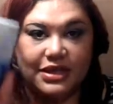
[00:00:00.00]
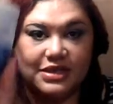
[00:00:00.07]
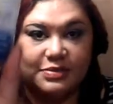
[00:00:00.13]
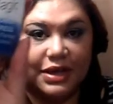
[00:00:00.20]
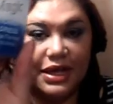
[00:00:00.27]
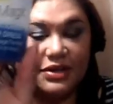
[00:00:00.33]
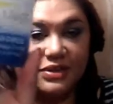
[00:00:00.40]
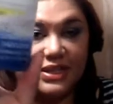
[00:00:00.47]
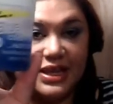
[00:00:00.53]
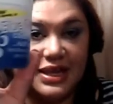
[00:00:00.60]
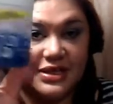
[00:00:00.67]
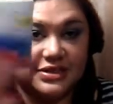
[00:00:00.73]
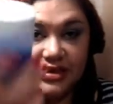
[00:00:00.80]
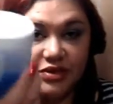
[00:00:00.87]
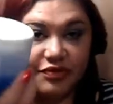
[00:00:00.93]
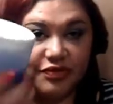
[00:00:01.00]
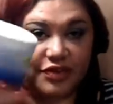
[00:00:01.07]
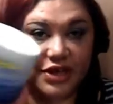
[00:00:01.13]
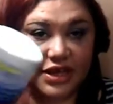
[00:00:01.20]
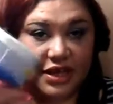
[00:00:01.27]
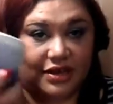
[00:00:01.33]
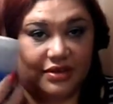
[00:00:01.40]
this bottle lasts
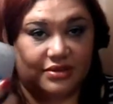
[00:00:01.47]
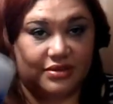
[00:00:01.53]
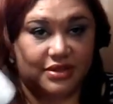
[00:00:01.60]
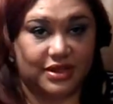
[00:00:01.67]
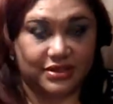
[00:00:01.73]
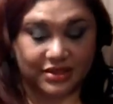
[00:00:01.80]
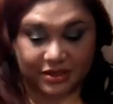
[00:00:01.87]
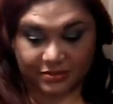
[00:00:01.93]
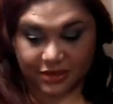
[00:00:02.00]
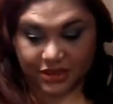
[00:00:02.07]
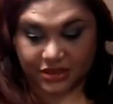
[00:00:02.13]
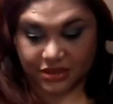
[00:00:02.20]
over a year. That's how